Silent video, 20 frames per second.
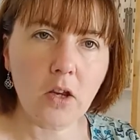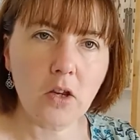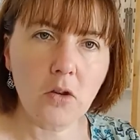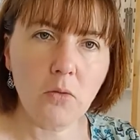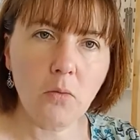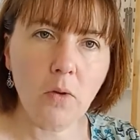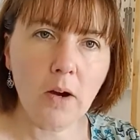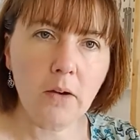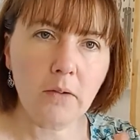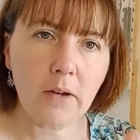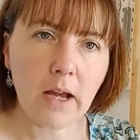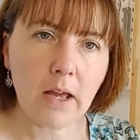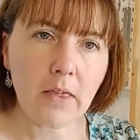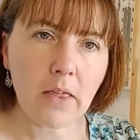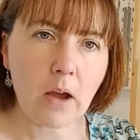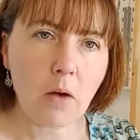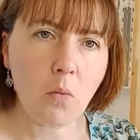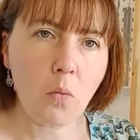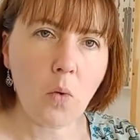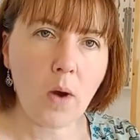you won't get
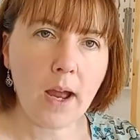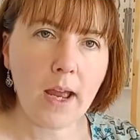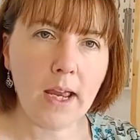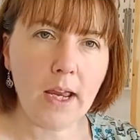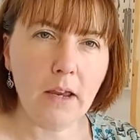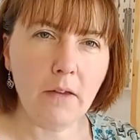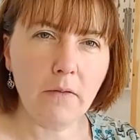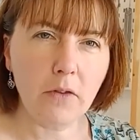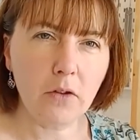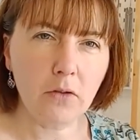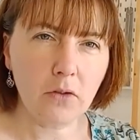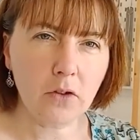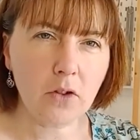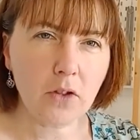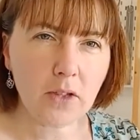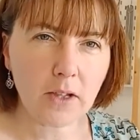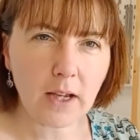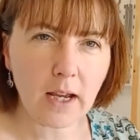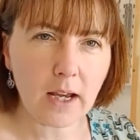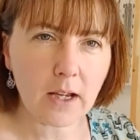that wave, you'll
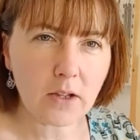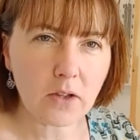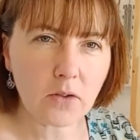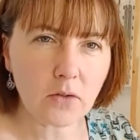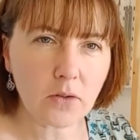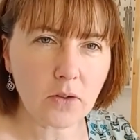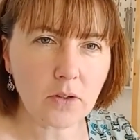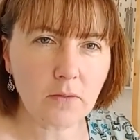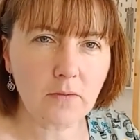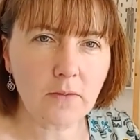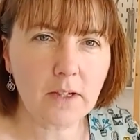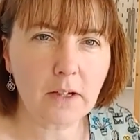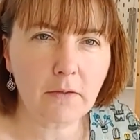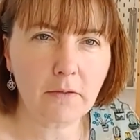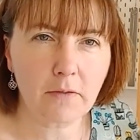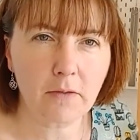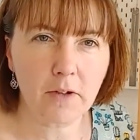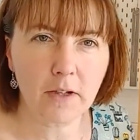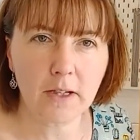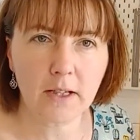just get a sort of
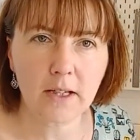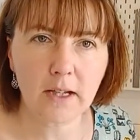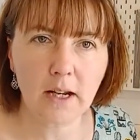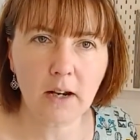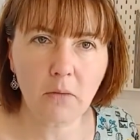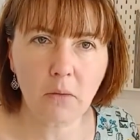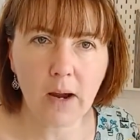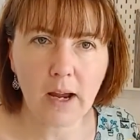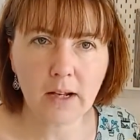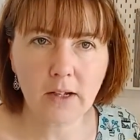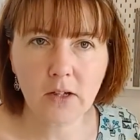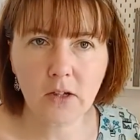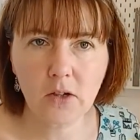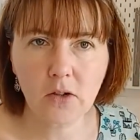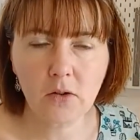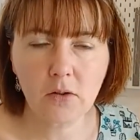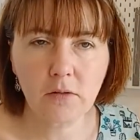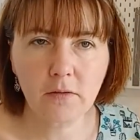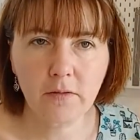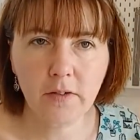different silhouette to
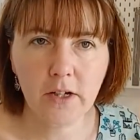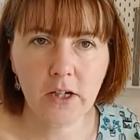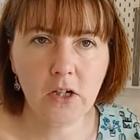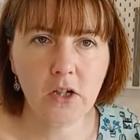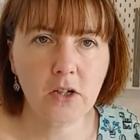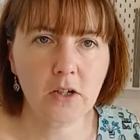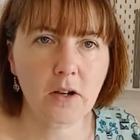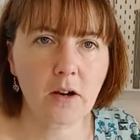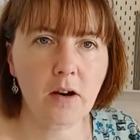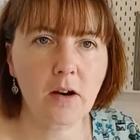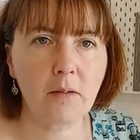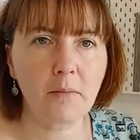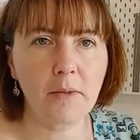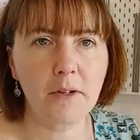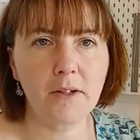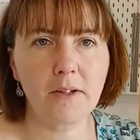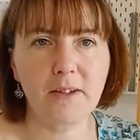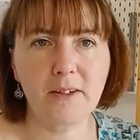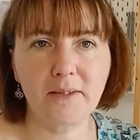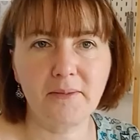your finished
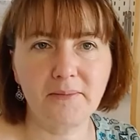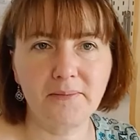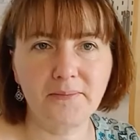garment.